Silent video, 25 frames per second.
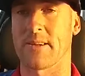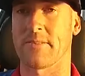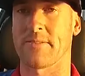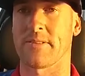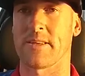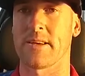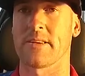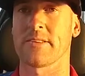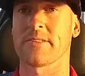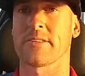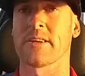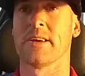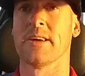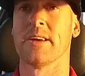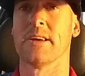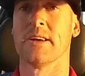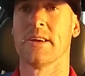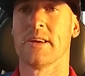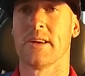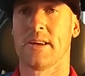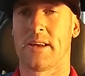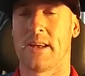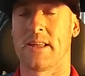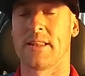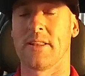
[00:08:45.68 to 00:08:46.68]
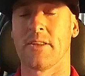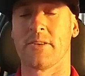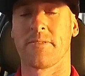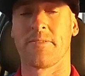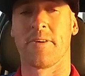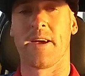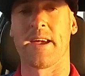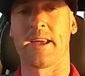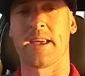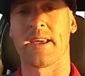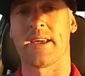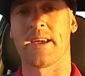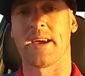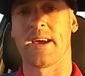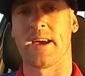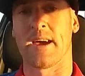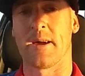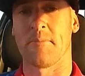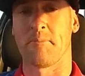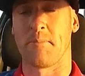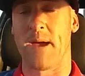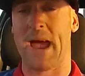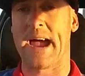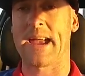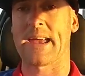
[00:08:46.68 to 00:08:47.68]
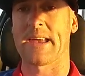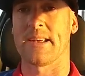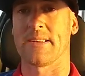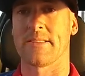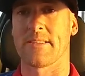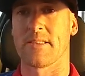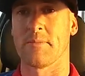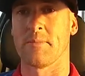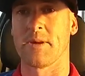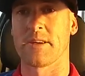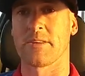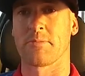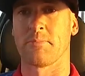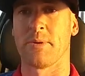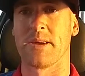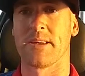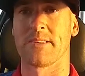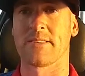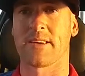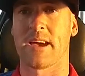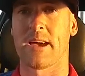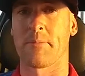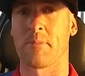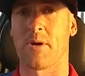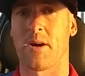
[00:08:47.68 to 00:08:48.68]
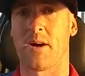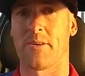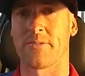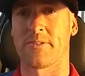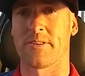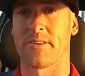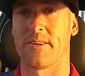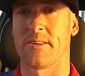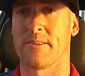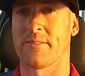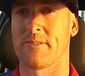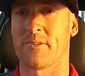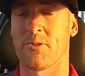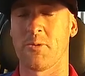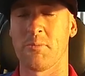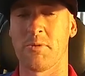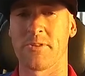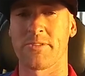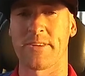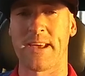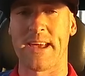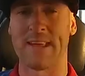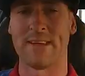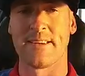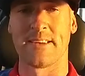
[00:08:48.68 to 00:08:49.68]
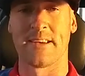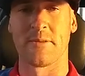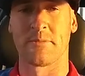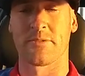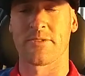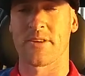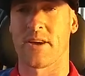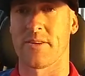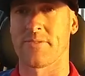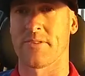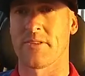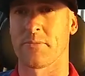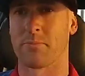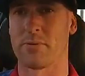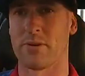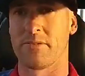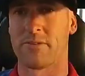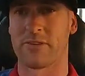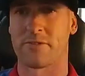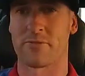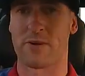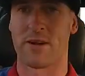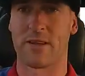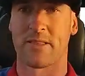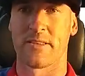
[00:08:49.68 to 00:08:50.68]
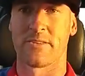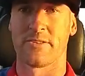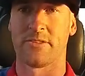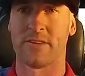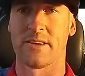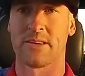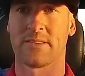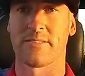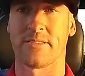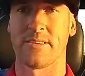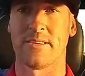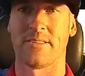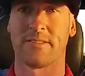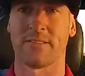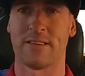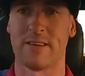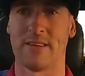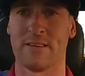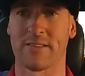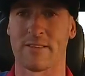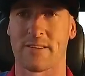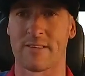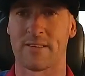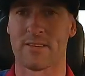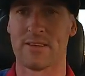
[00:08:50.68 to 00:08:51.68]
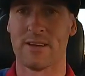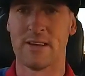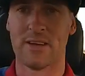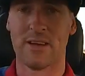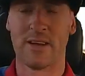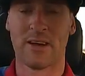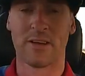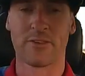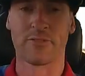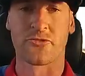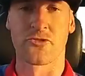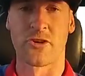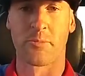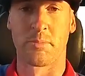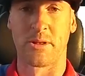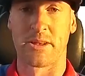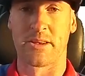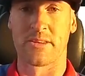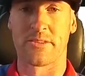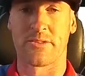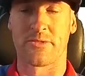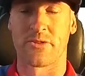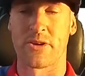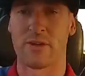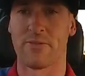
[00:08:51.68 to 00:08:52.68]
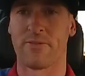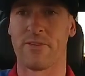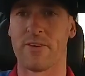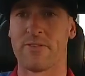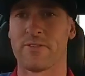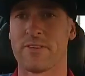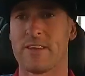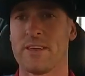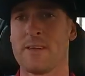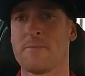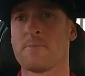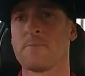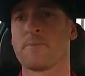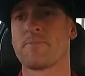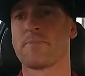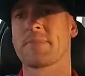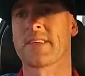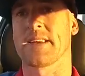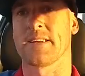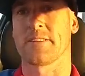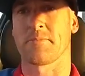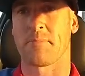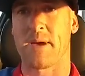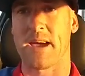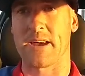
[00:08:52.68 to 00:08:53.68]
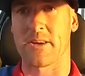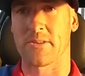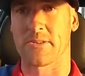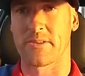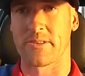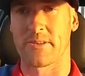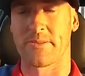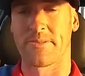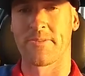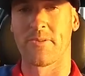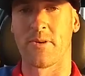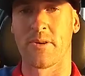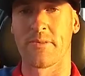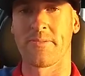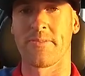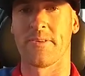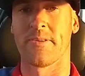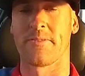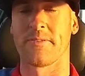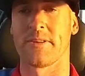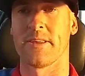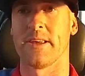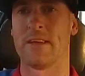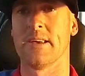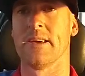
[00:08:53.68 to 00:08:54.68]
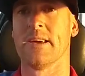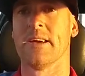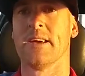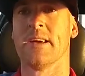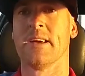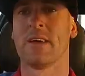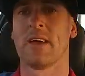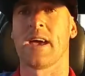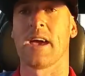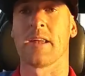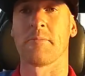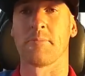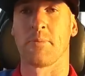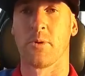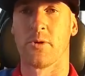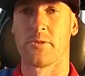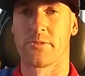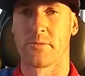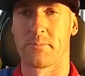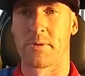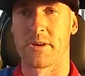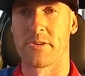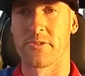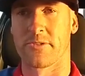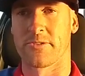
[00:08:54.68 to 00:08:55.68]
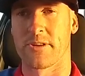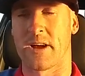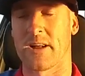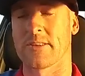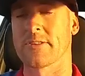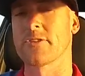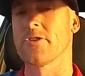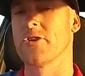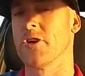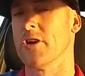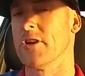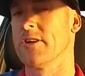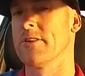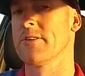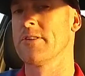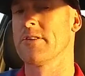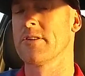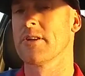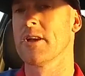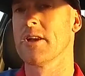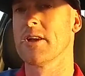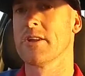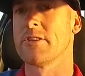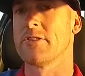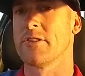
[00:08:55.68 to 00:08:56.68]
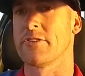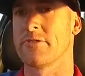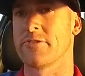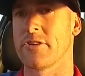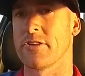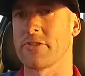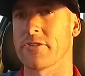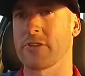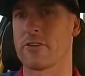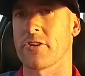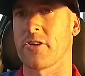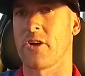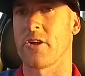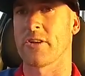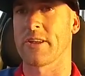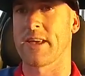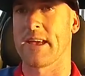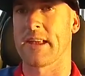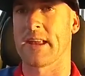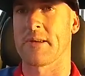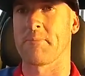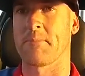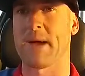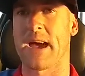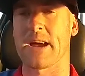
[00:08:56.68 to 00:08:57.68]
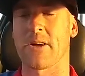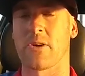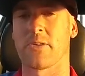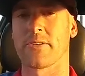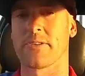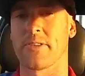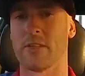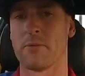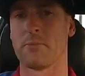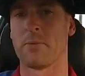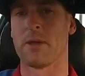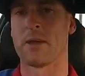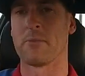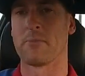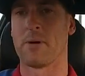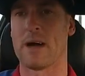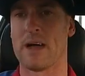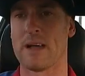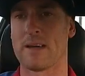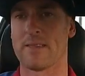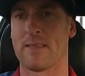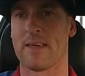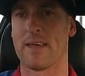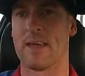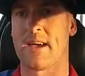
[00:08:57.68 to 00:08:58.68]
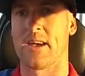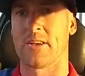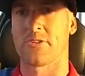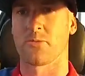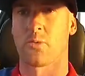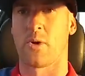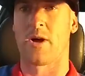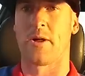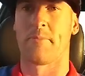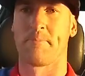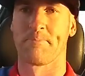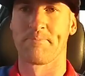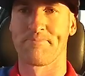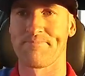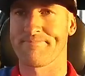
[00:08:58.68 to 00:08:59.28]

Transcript: of things. And Ludwig back into the mix big time after almost ending himself at the previous round of the GXCCs and scribbling his 350, gets back onto the 450 and pulls a big result. Good decision on getting back onto the big bike there as well.